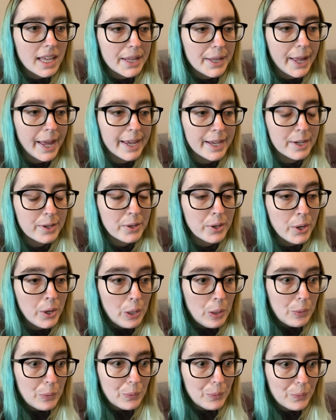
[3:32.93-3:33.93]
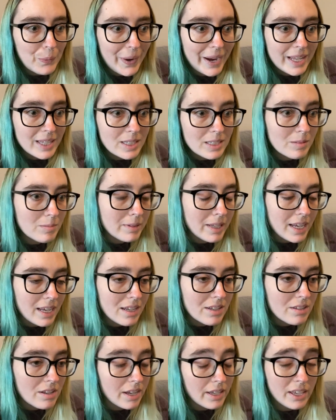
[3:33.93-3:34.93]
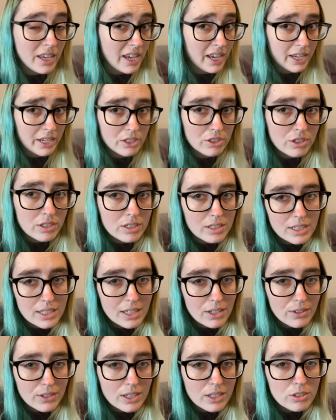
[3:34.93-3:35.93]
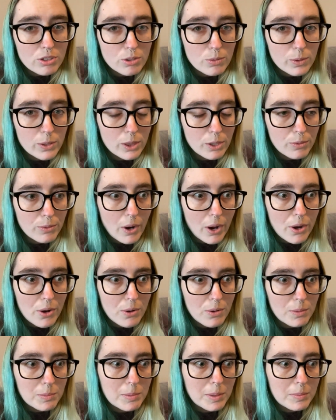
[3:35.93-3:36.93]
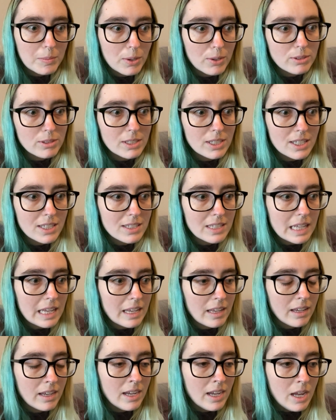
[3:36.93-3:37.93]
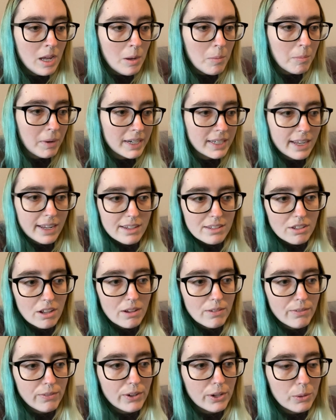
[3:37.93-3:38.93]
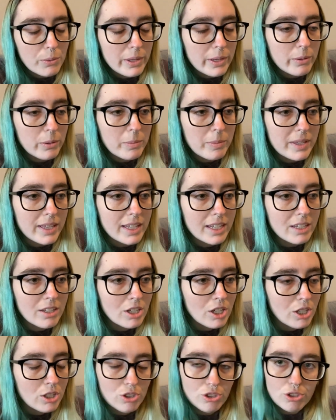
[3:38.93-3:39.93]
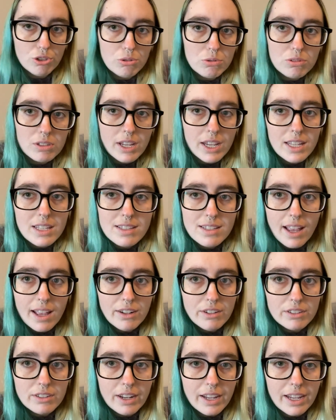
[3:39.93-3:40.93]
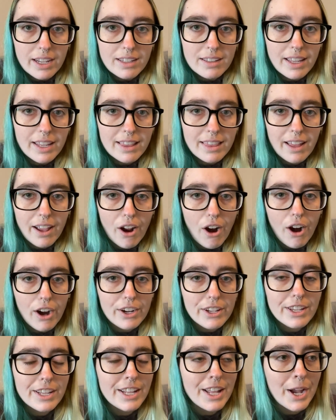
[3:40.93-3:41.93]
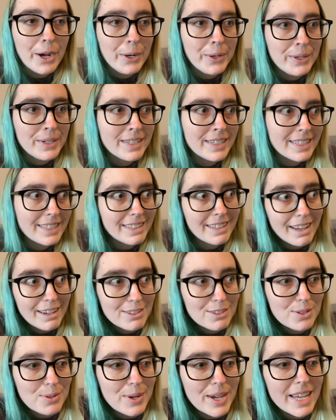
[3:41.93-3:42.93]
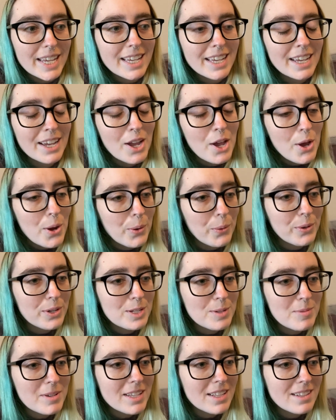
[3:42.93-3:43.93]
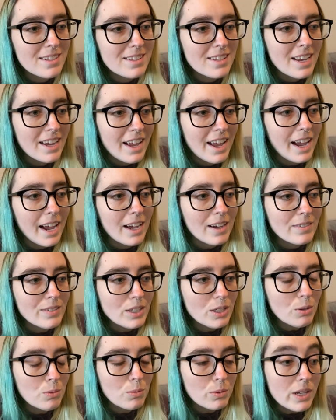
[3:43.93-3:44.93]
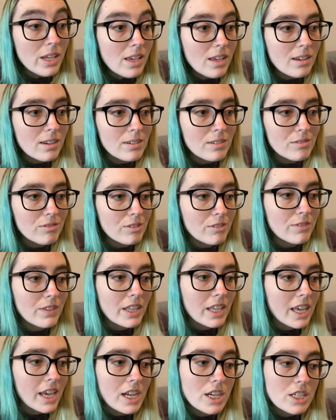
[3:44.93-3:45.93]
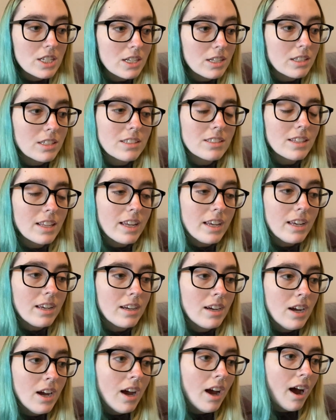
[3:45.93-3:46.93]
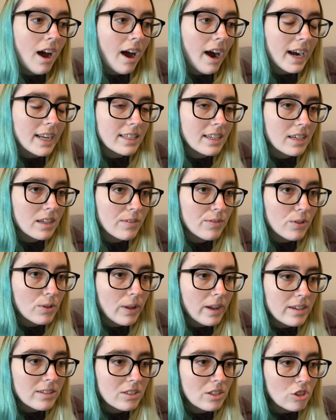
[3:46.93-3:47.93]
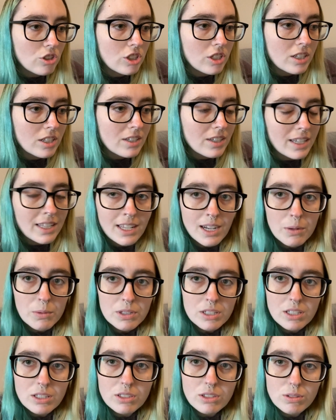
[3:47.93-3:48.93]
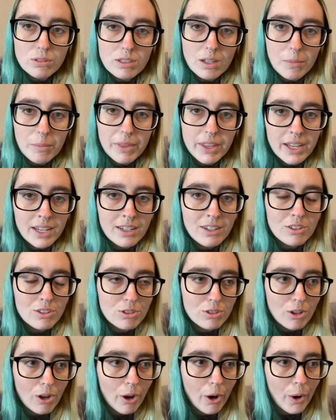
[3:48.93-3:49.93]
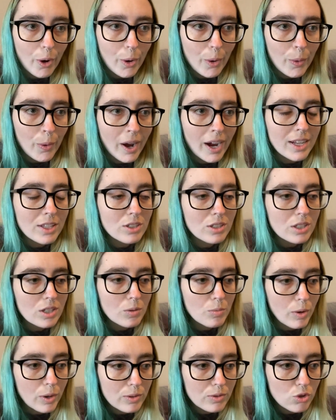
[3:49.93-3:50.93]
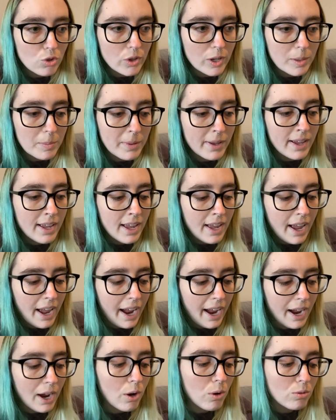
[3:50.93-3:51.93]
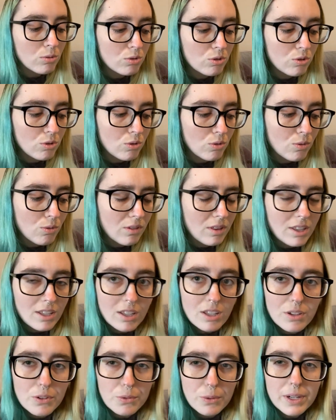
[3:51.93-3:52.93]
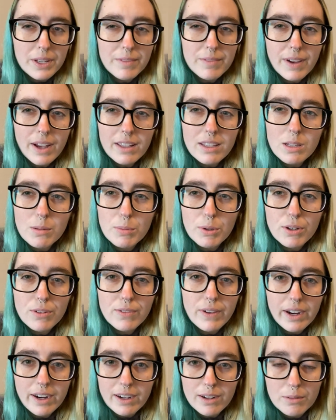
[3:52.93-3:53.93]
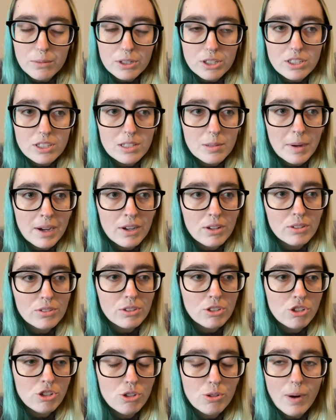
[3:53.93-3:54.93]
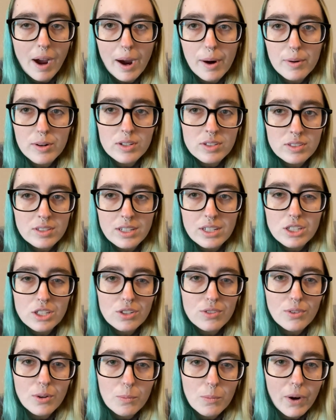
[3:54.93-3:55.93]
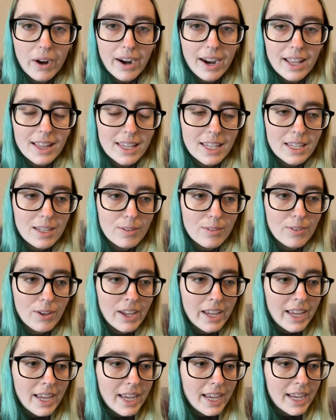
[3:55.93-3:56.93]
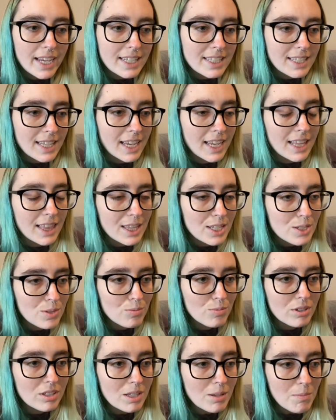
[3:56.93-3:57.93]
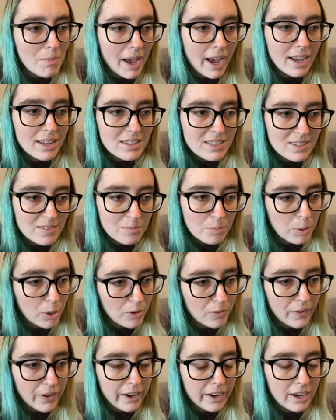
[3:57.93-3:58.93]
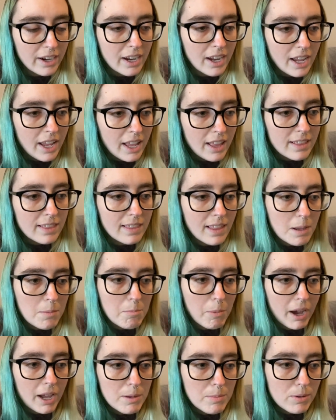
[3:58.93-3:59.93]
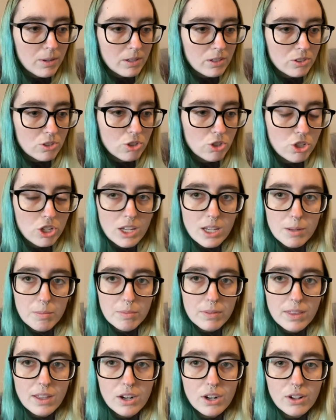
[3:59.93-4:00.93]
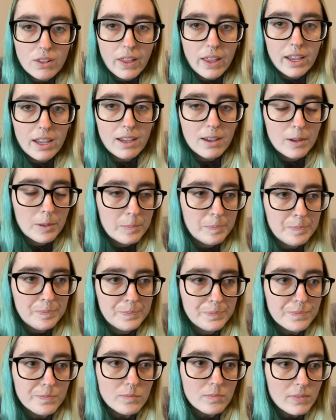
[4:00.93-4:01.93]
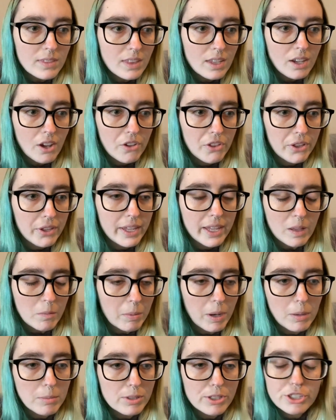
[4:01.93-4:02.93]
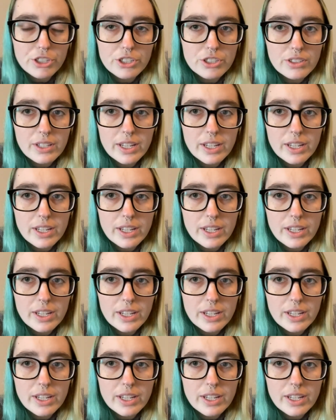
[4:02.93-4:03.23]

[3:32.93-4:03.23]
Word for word: like random days, occasionally I'll get two in the row, but mostly it's like my days off for a week will be like Tuesday and Saturday, like they are, you know, next week, which means having a week for vacation is like, I take a few days to chill and I want to do something. So I took a road trip out to the Green Valley Book Fair, which is about two hours-ish from where I live. It's like this really massive book fair. They buy books cheap that are like or like publishers